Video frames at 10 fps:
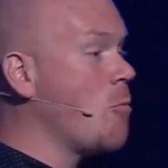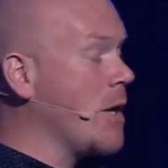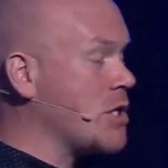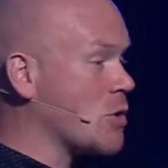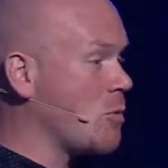We
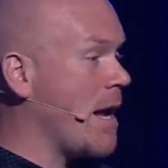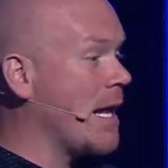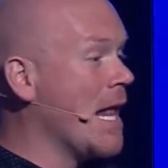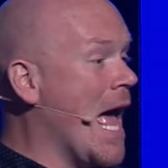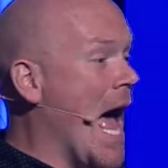just read
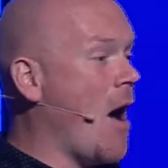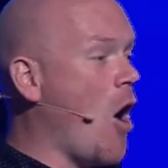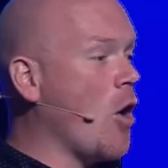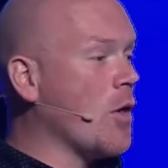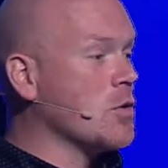it how
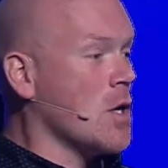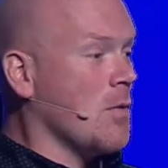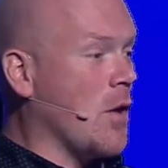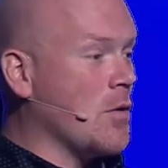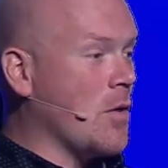all those, the,